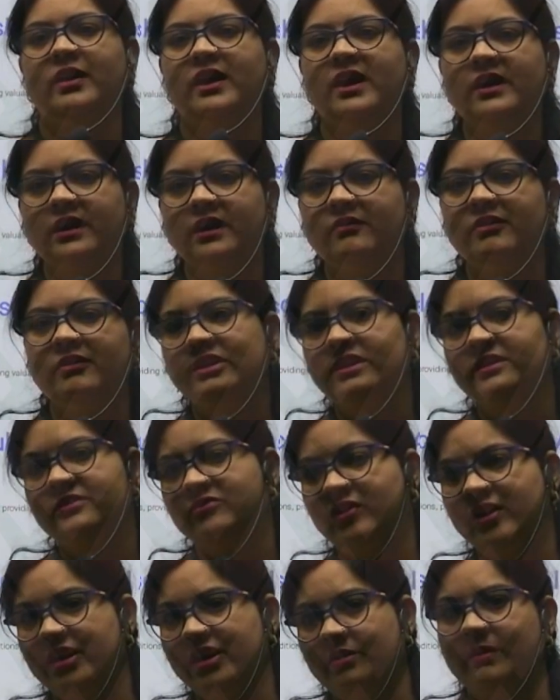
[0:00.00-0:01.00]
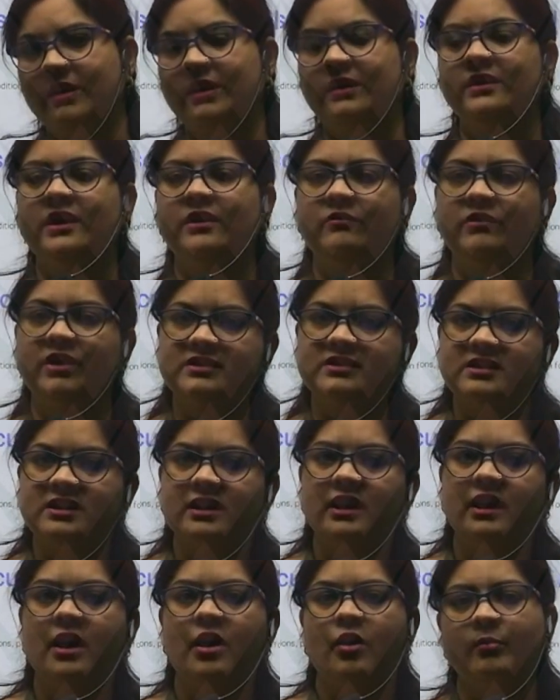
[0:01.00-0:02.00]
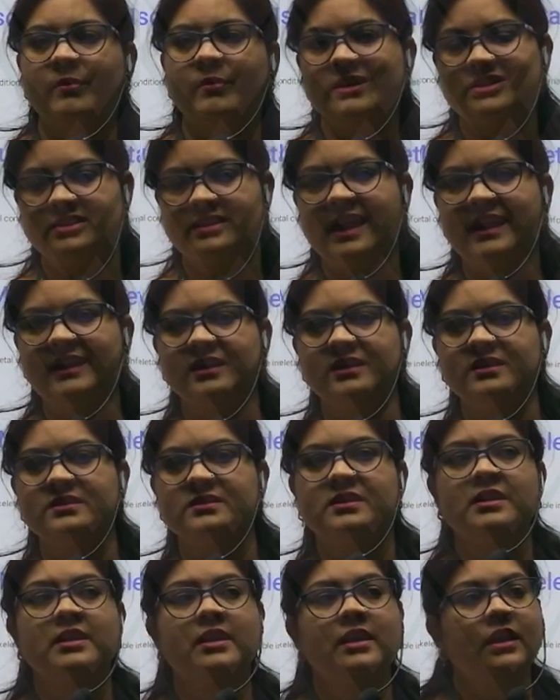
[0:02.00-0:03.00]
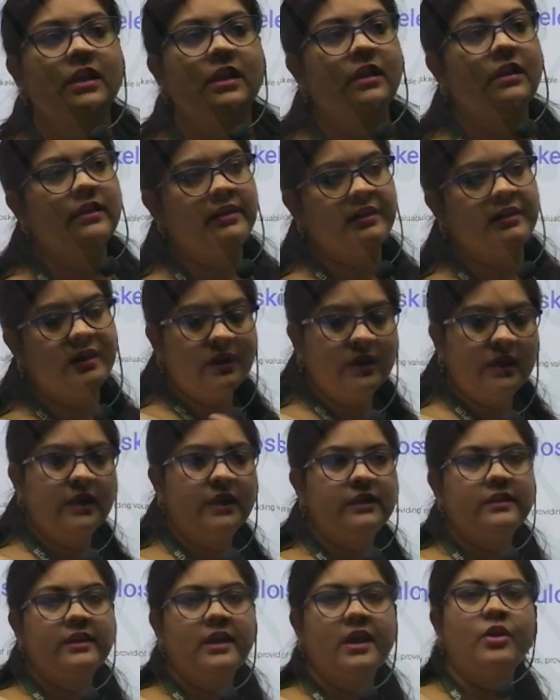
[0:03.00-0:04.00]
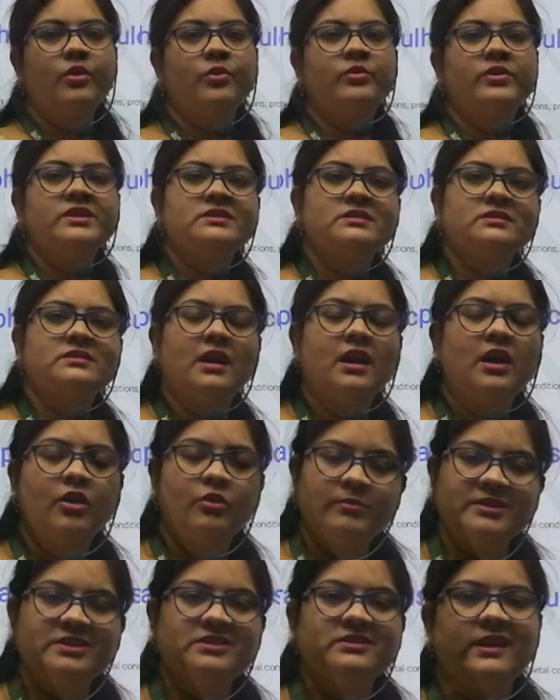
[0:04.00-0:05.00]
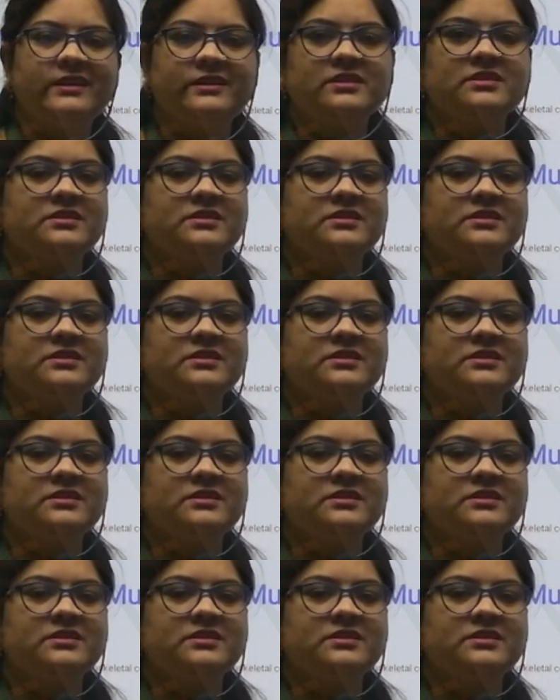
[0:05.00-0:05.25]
are giving the treatment, then we are seeking how much that is regained, how much that is